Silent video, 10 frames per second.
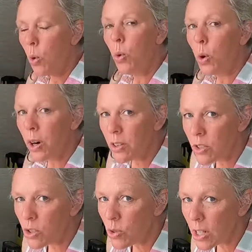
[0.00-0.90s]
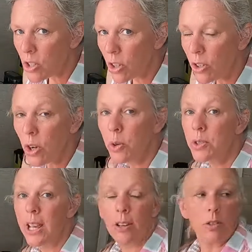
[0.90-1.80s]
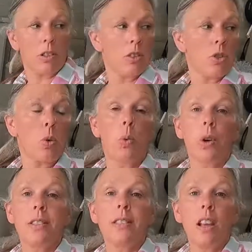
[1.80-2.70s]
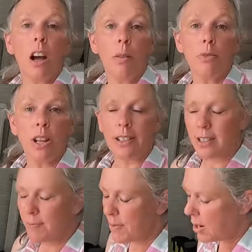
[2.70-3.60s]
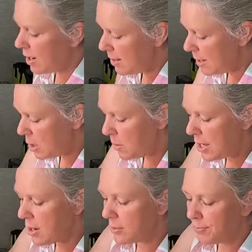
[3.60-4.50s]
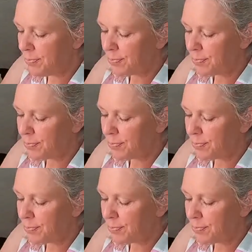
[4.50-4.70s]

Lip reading: or stretch her nose out towards the object. All right, here we go.